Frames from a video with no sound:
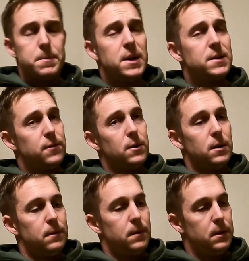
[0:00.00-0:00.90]
makes
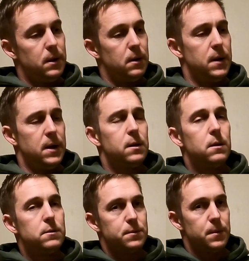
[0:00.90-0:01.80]
for, at
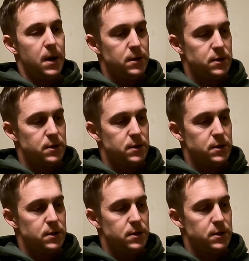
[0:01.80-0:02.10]
close range,